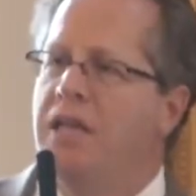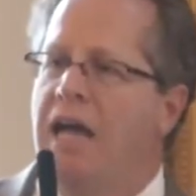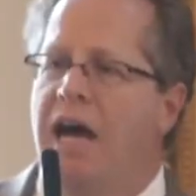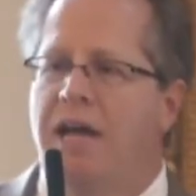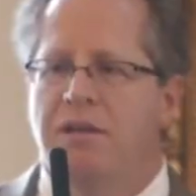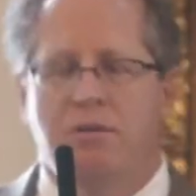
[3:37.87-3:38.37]
the
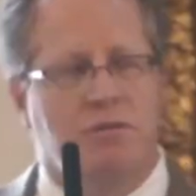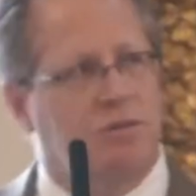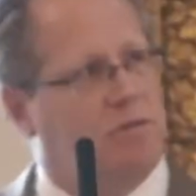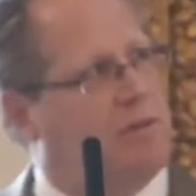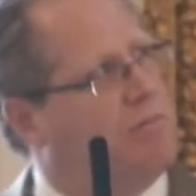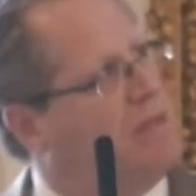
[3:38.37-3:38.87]
guy who's
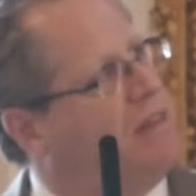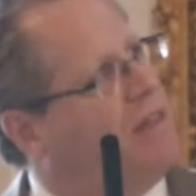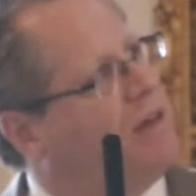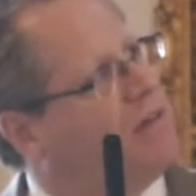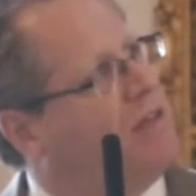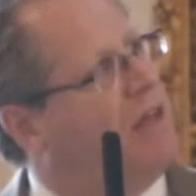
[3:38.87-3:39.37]
sort of been
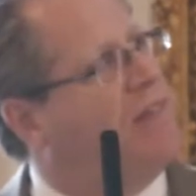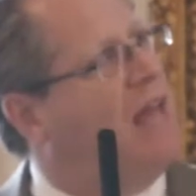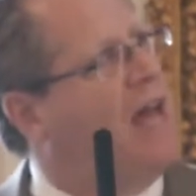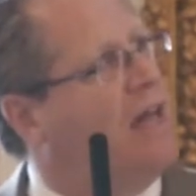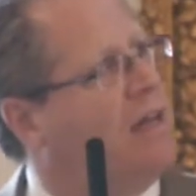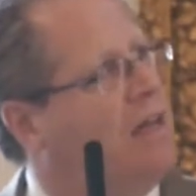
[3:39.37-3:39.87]
there, done
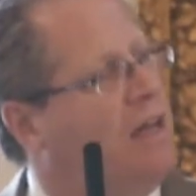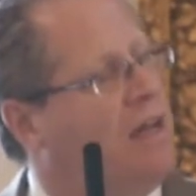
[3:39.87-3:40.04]
that.